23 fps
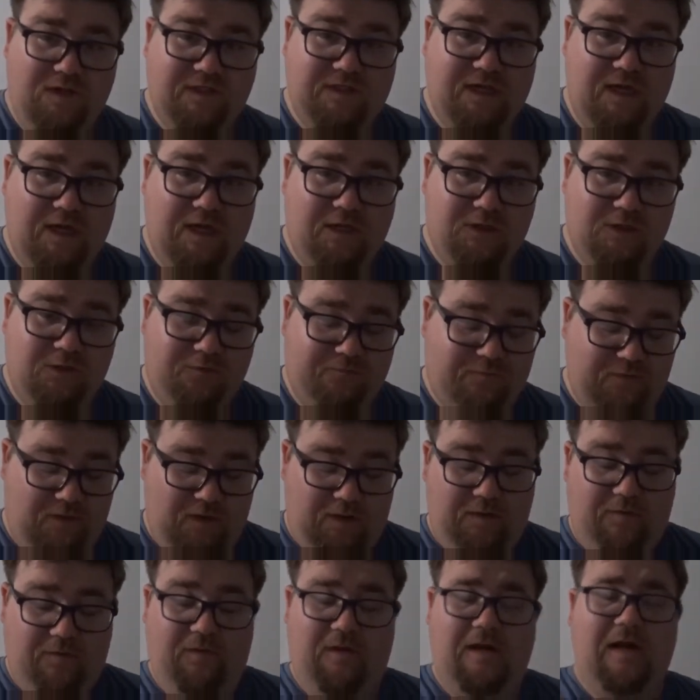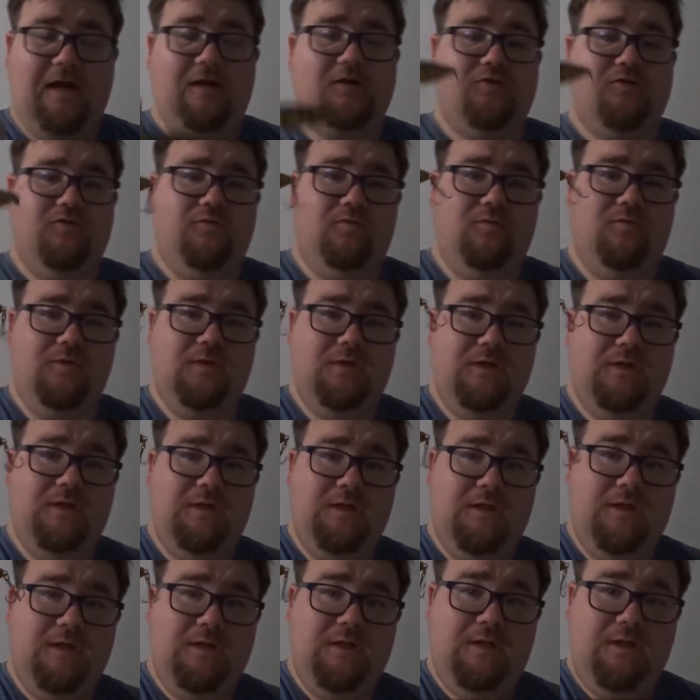catch off are like the natural
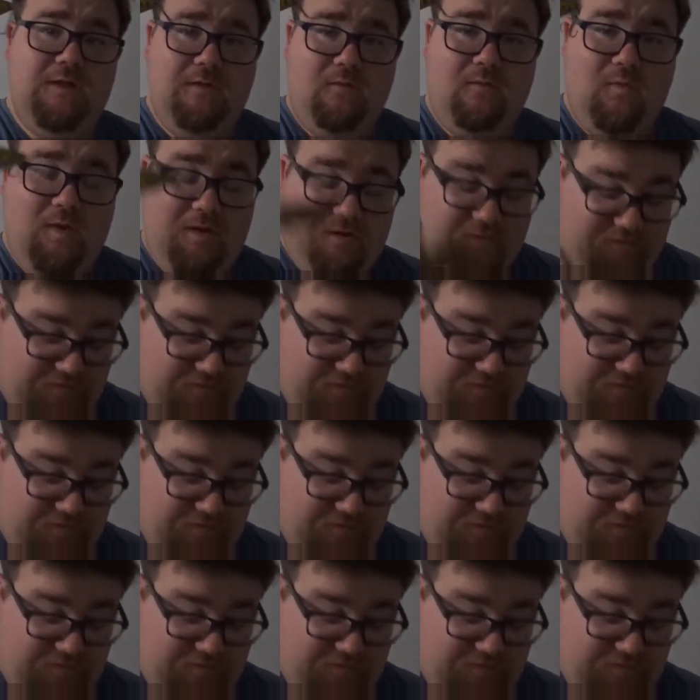ones.